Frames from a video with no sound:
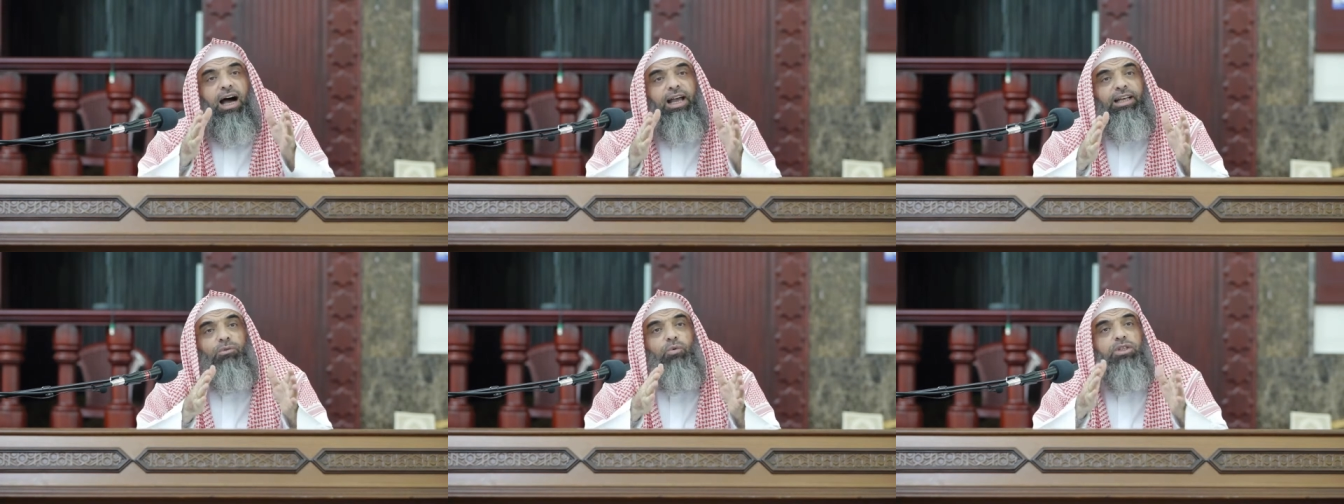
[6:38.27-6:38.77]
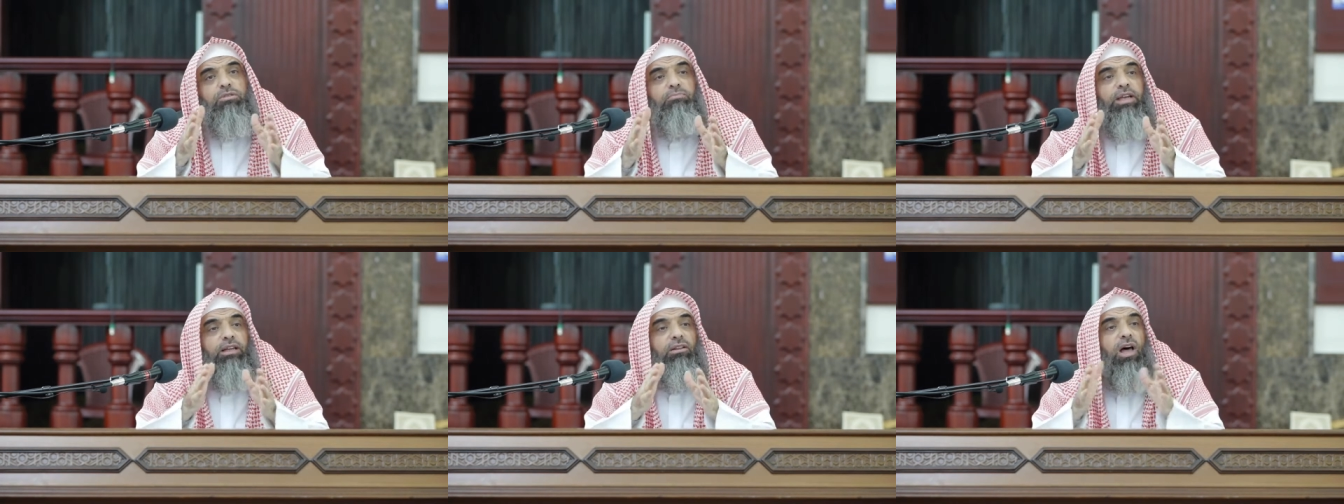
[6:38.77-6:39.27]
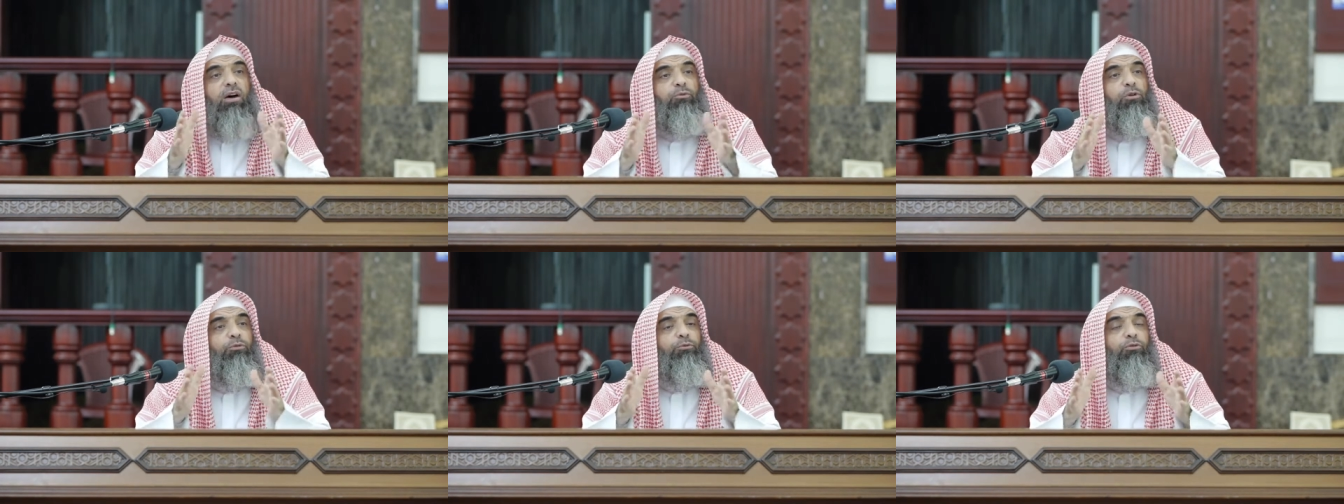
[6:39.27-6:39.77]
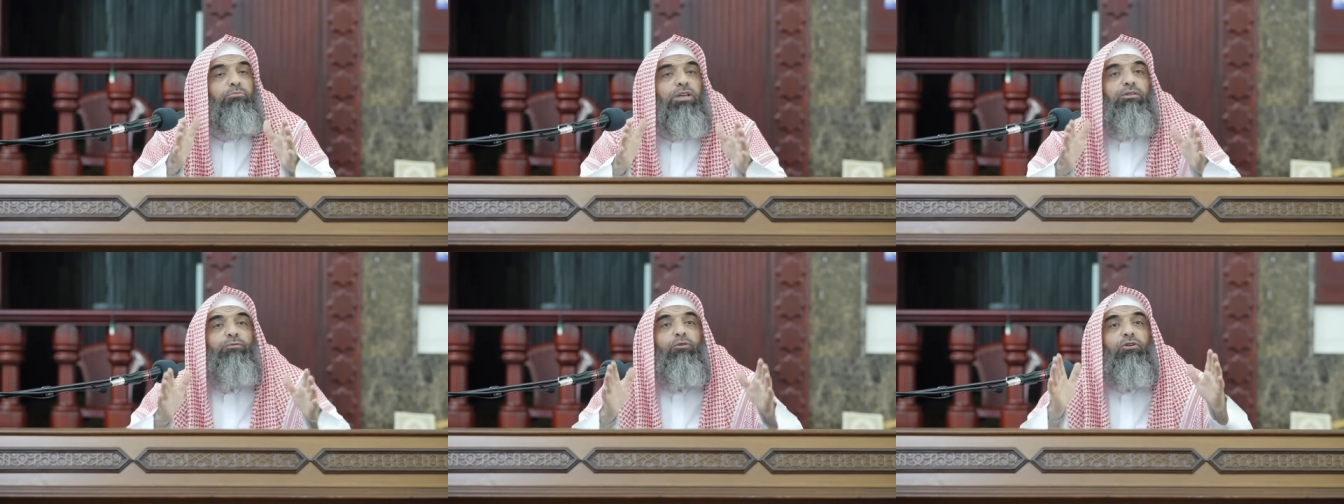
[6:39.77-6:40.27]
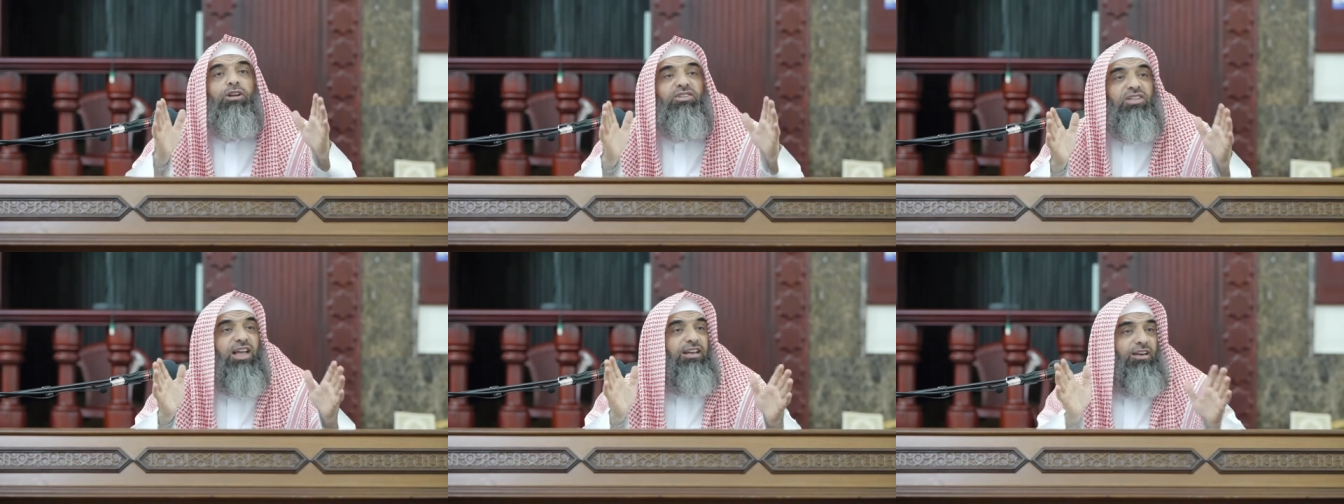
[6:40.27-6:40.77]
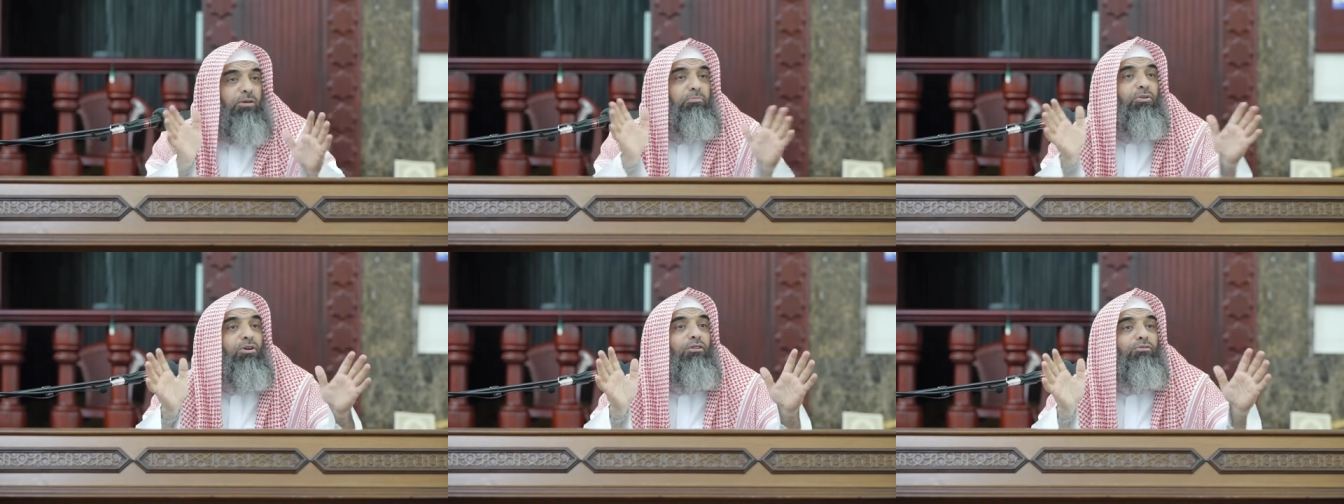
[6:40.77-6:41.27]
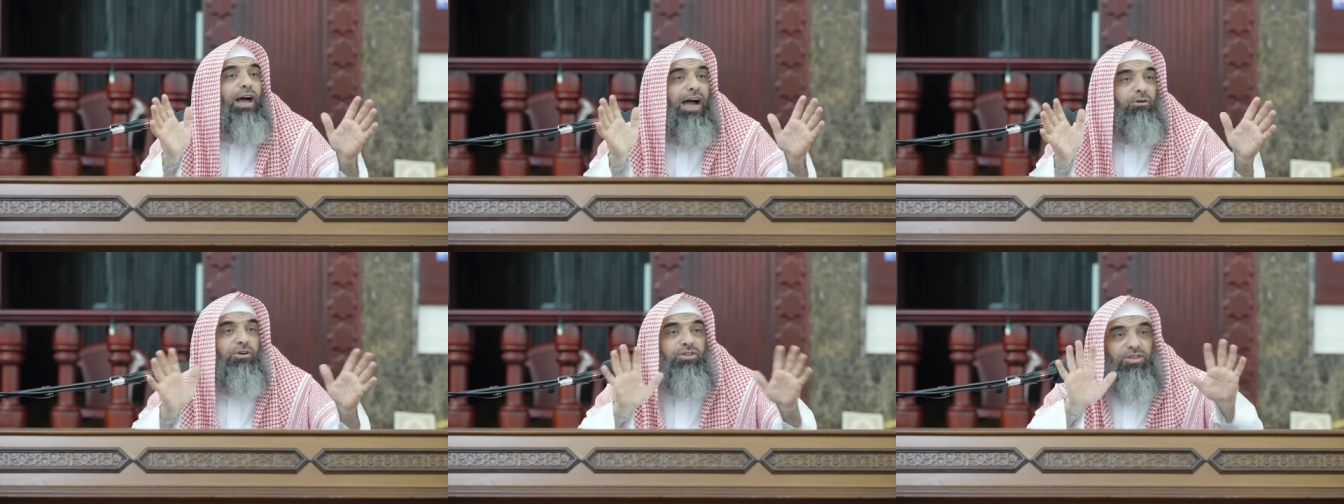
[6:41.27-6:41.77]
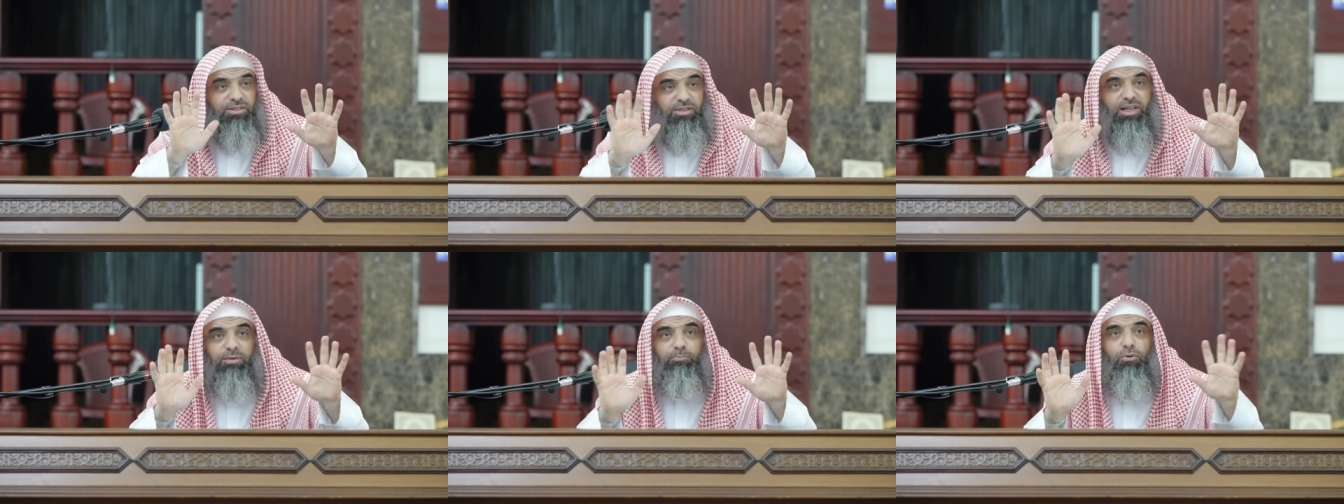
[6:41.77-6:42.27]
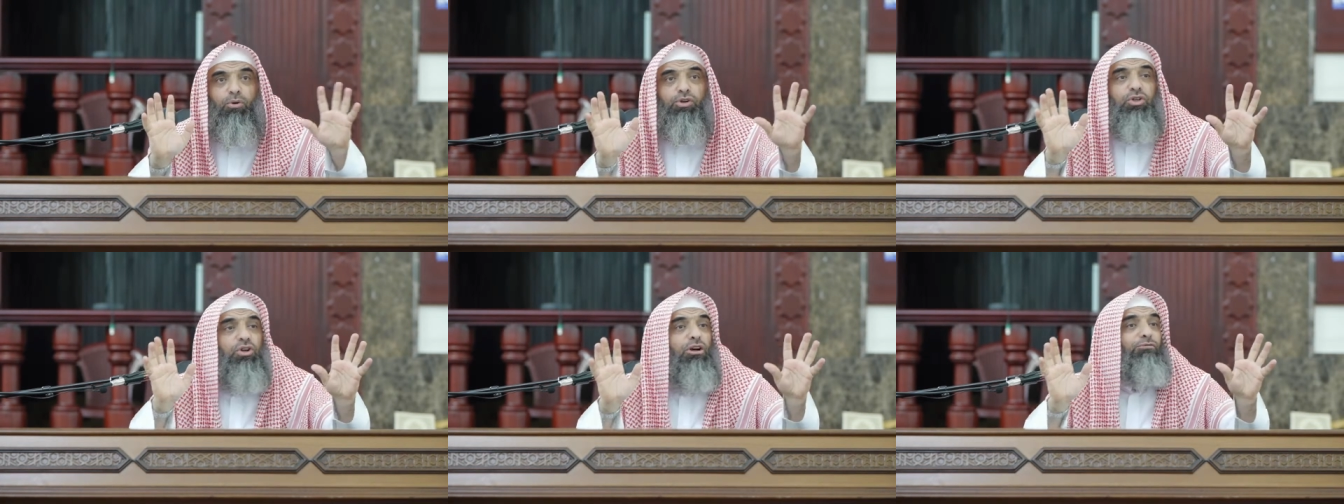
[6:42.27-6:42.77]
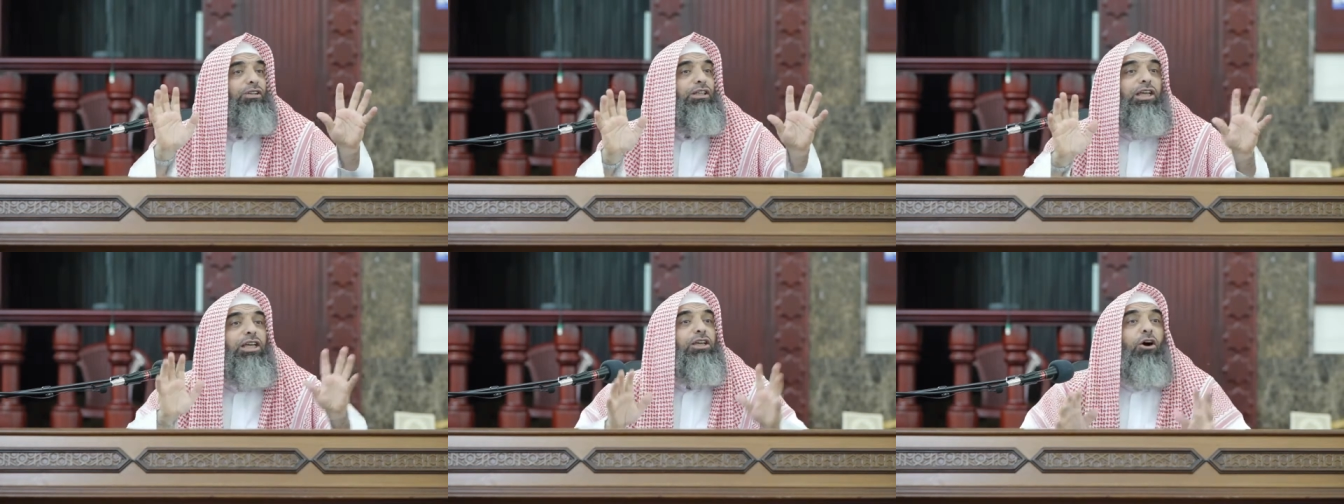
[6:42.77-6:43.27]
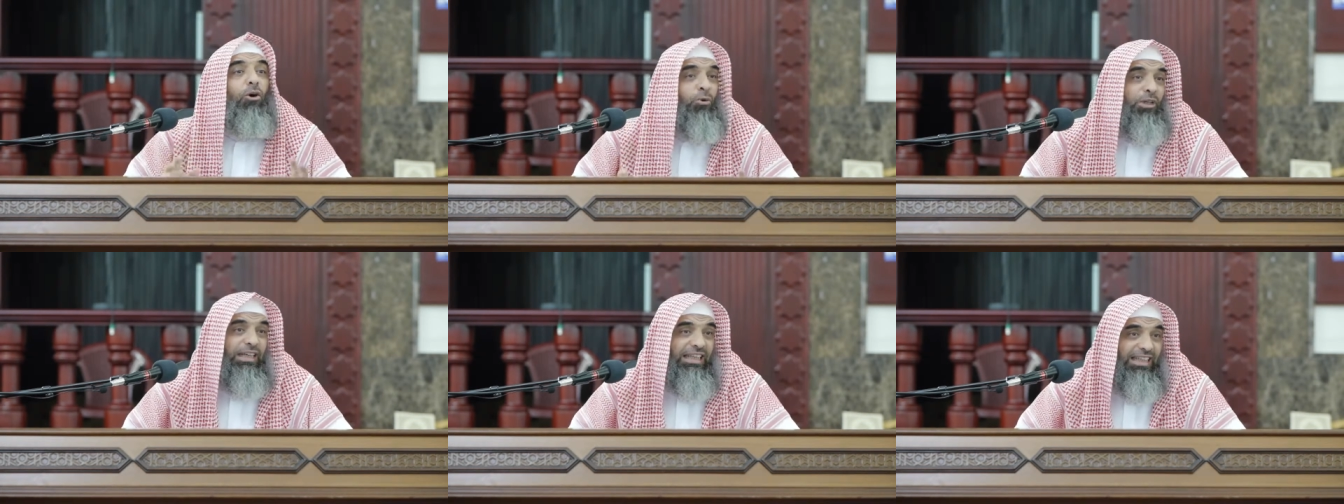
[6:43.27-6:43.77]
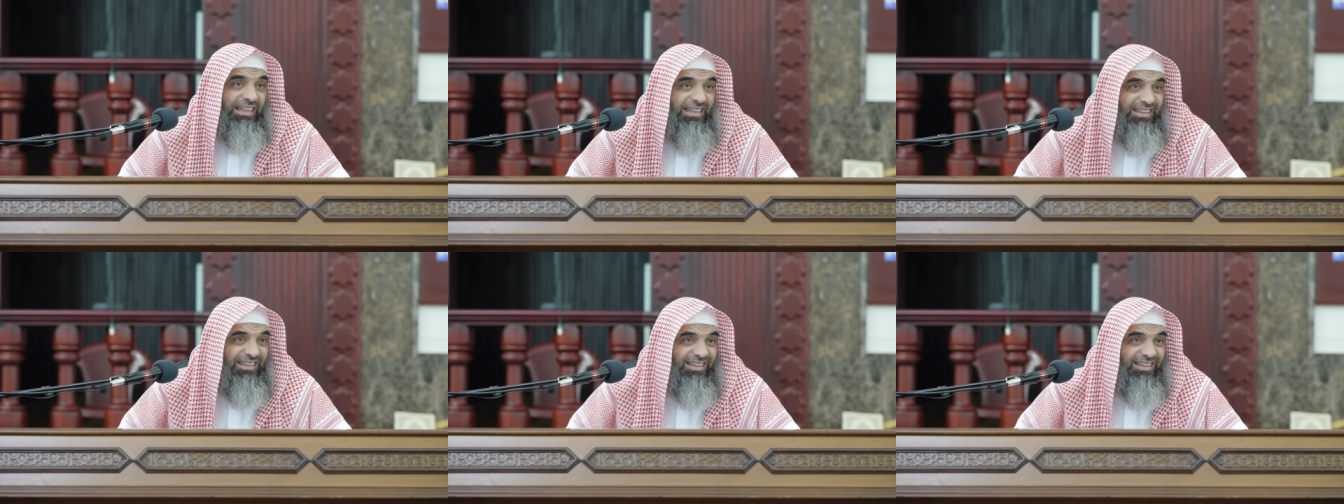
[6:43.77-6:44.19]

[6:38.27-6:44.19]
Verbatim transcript: It was made lawful for me for a set number of hours, a, portion of the day only.